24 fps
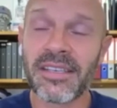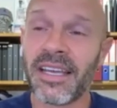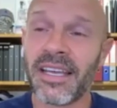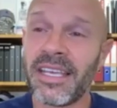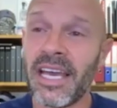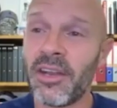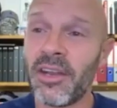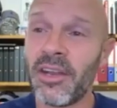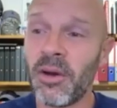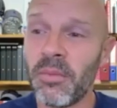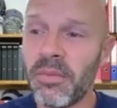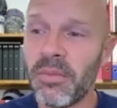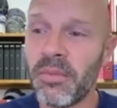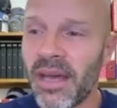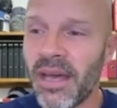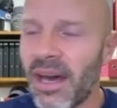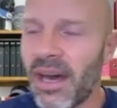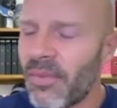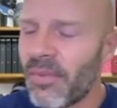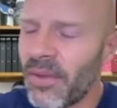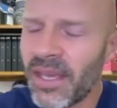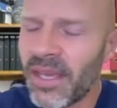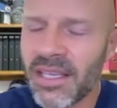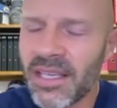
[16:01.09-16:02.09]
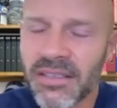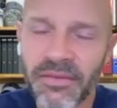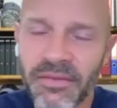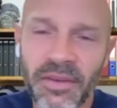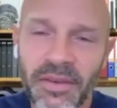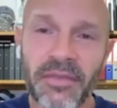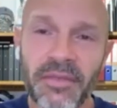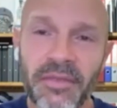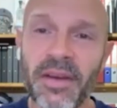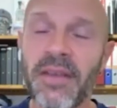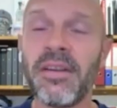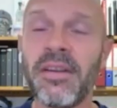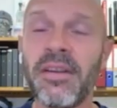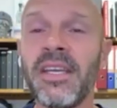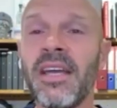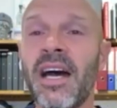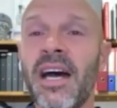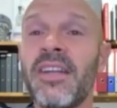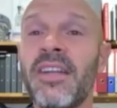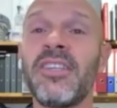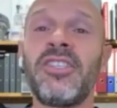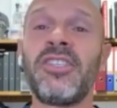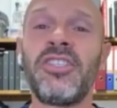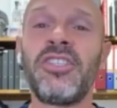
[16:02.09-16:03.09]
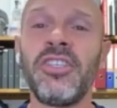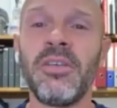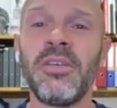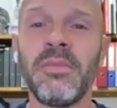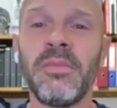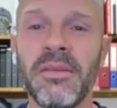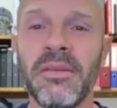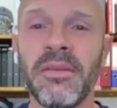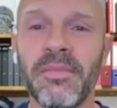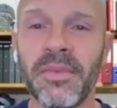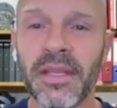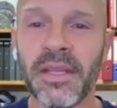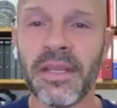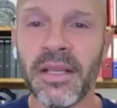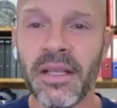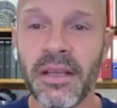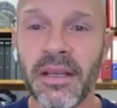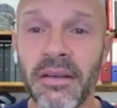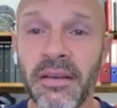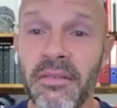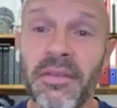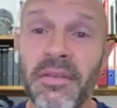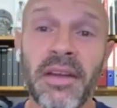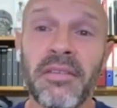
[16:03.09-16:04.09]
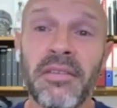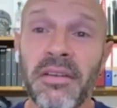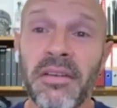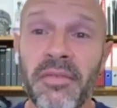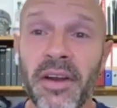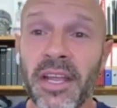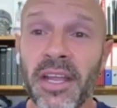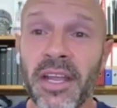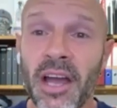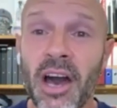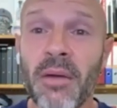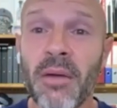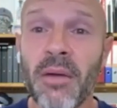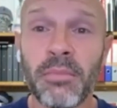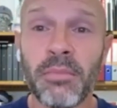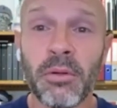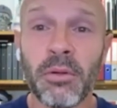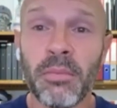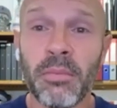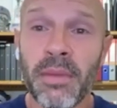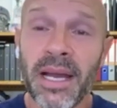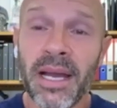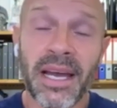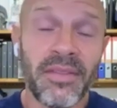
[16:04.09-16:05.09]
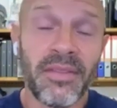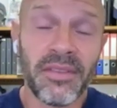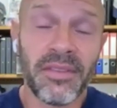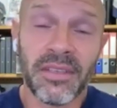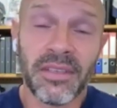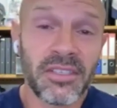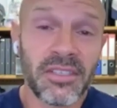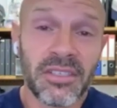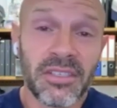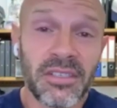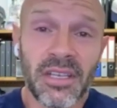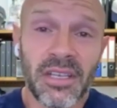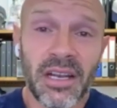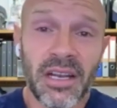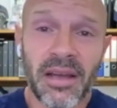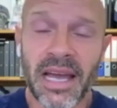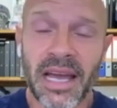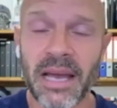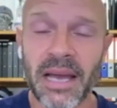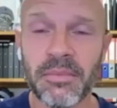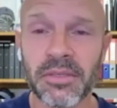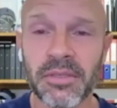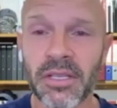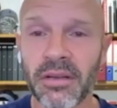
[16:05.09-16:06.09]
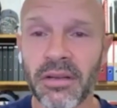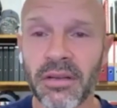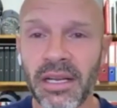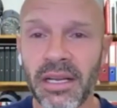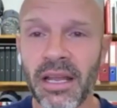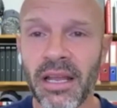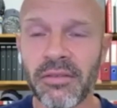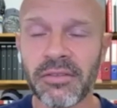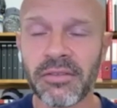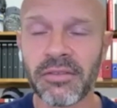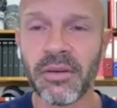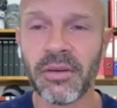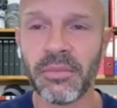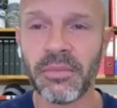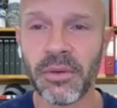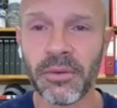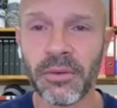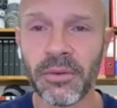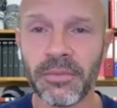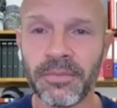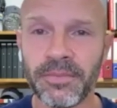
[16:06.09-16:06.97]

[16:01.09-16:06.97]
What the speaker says: get on with it. I think he's a very unassuming, very, very humble man that just absolutely loves football.